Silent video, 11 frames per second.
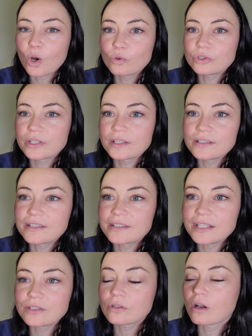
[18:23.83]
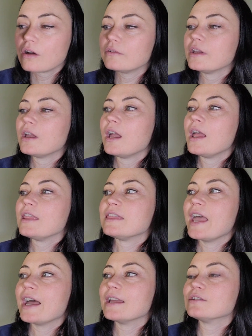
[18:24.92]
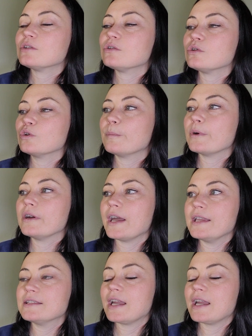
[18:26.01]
ocean sea salt, that is super nice.